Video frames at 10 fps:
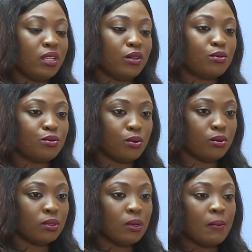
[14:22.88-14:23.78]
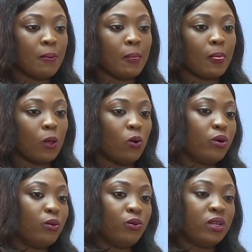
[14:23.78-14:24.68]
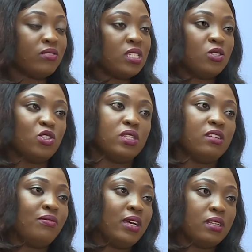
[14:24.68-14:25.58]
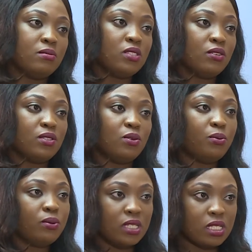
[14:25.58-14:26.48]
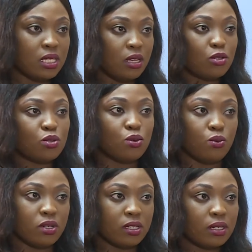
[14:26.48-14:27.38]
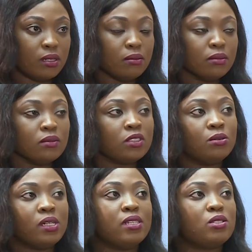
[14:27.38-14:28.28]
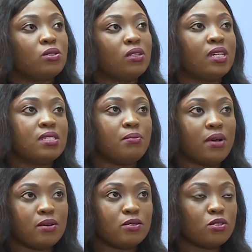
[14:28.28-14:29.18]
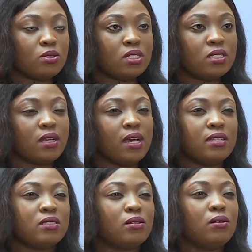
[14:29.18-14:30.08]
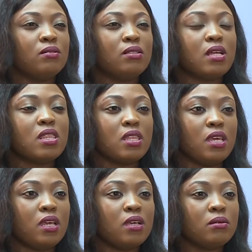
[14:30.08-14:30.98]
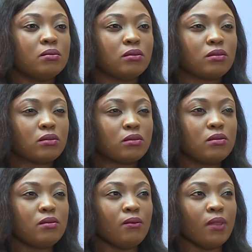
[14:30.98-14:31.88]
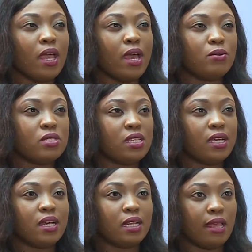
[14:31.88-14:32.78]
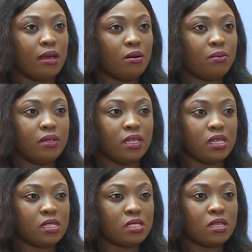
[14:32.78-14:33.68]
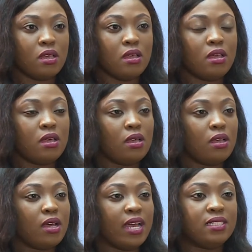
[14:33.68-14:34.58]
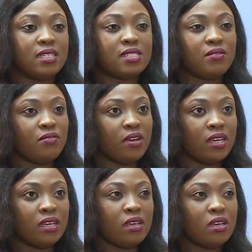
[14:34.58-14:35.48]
grown, or whatever situation they find themselves, they will put these things to work, right? So that's boundaries. And another thing I would say can help is identify